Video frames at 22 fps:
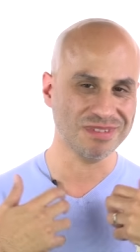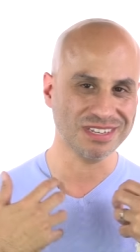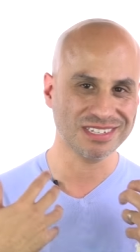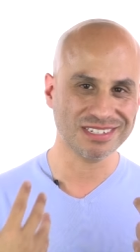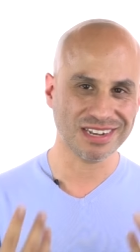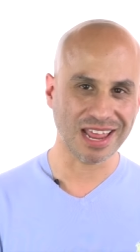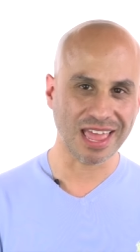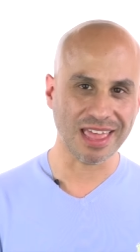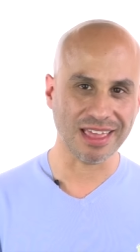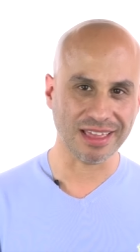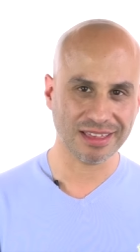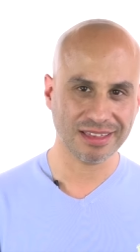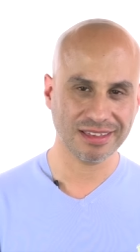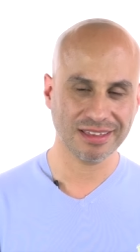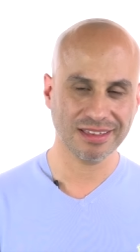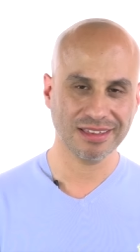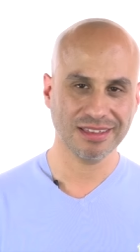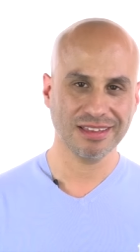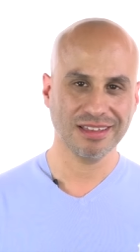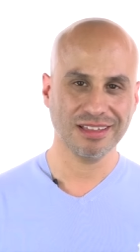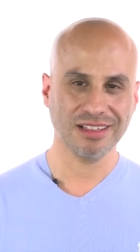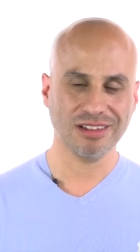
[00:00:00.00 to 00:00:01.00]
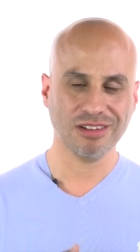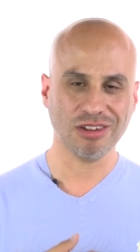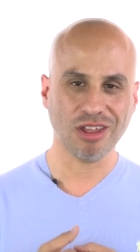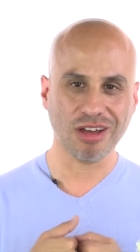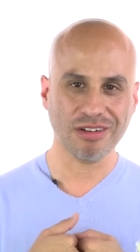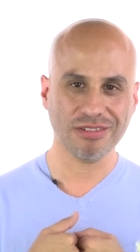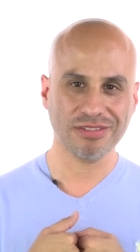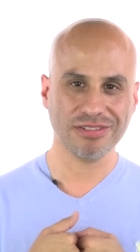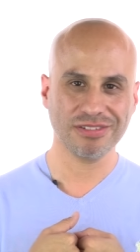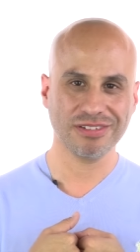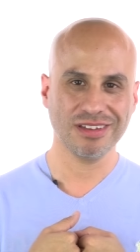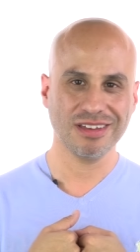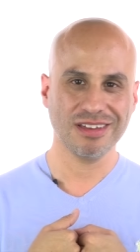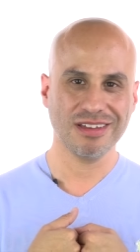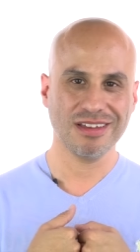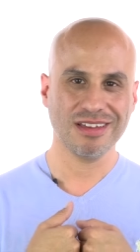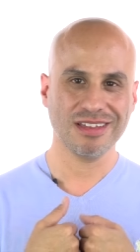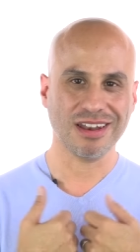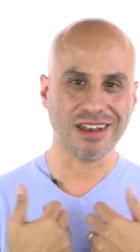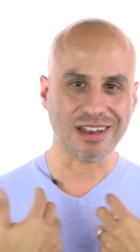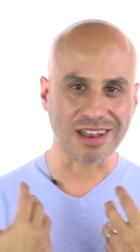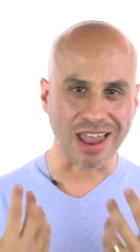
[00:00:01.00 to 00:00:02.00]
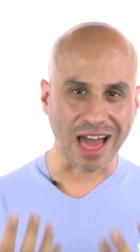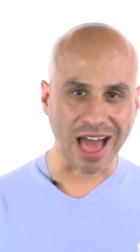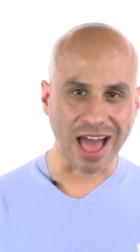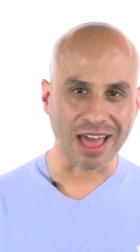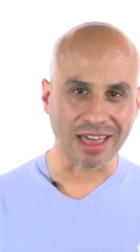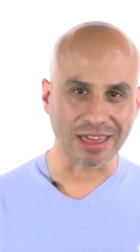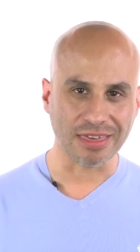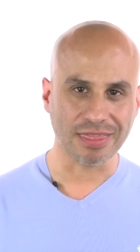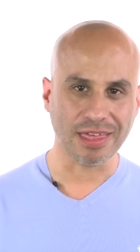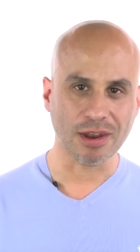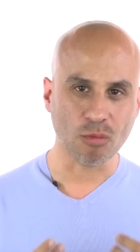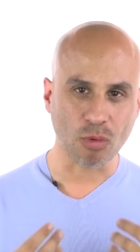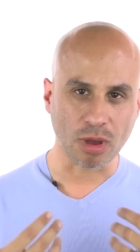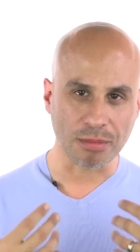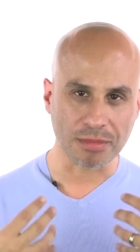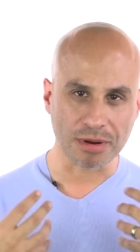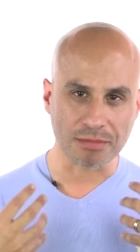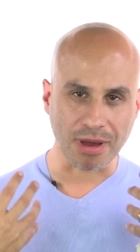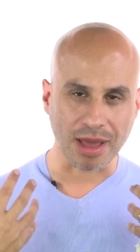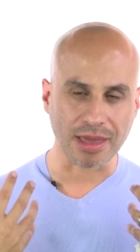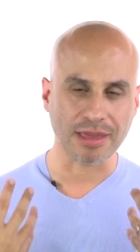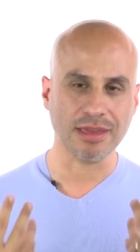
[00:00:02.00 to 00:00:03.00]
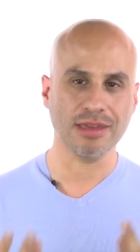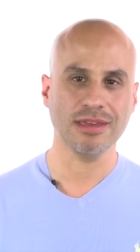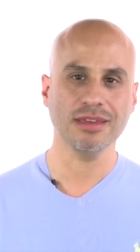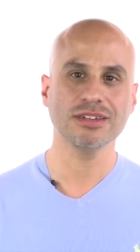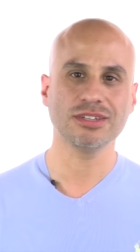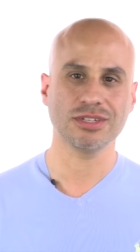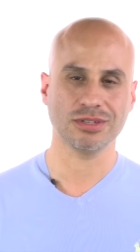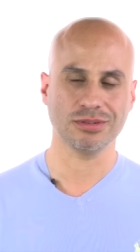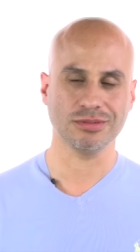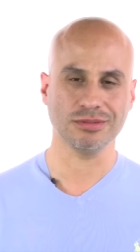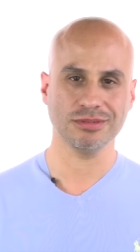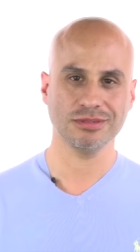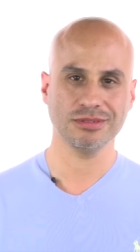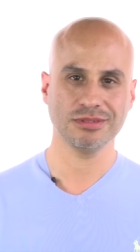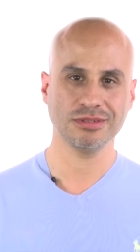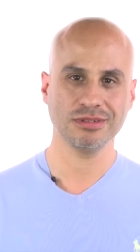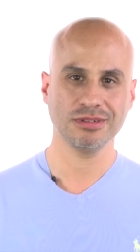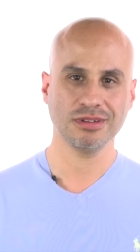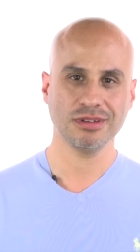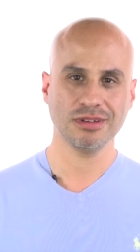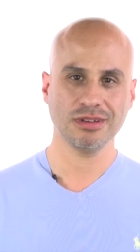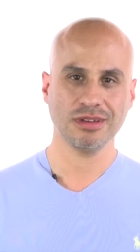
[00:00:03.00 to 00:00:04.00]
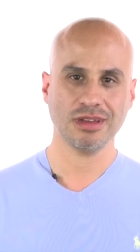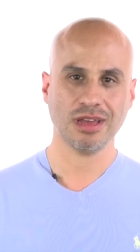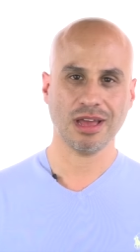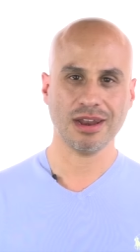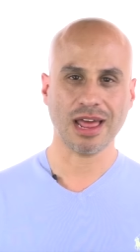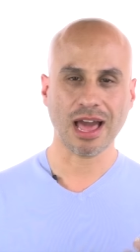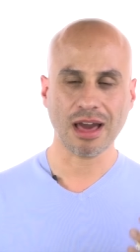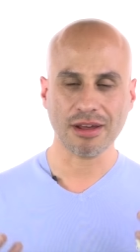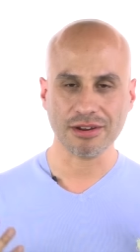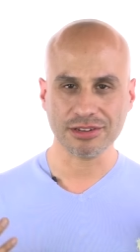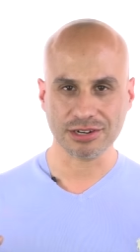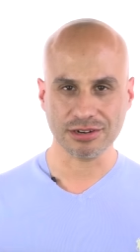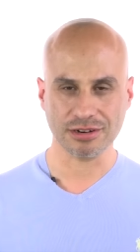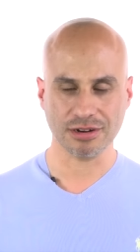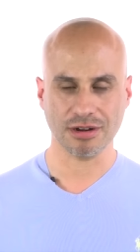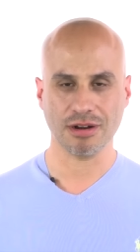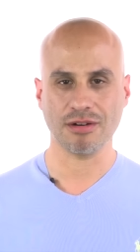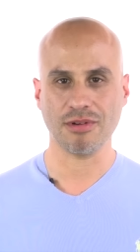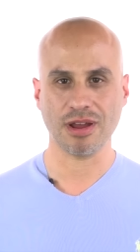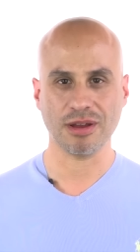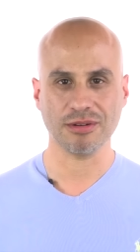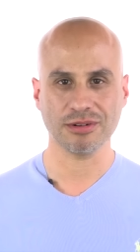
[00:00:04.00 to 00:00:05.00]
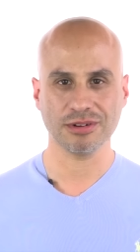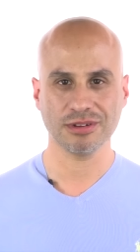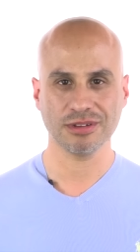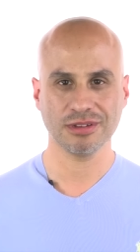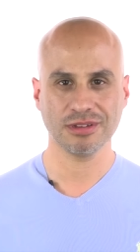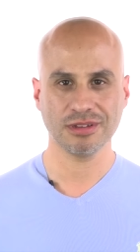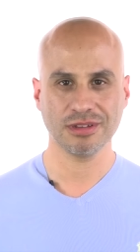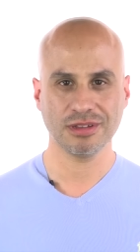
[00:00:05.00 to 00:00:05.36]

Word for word: mistake, love lie that women buy into and how to turn it around.